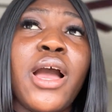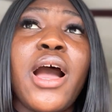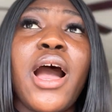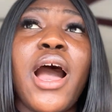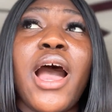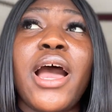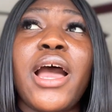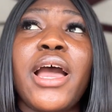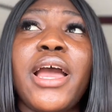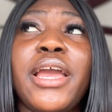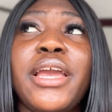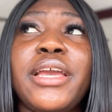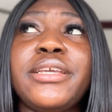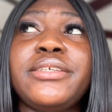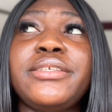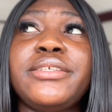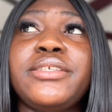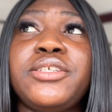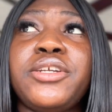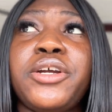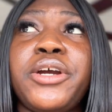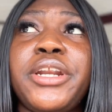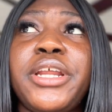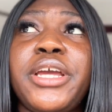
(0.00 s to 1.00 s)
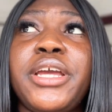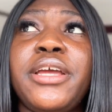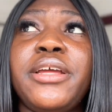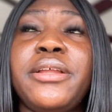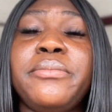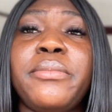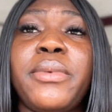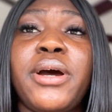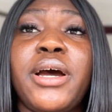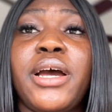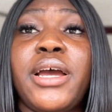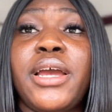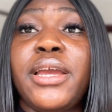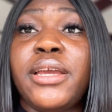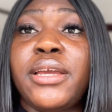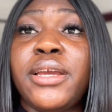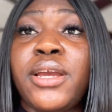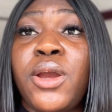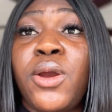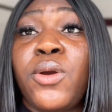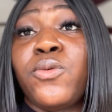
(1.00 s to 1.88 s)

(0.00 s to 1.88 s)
I started my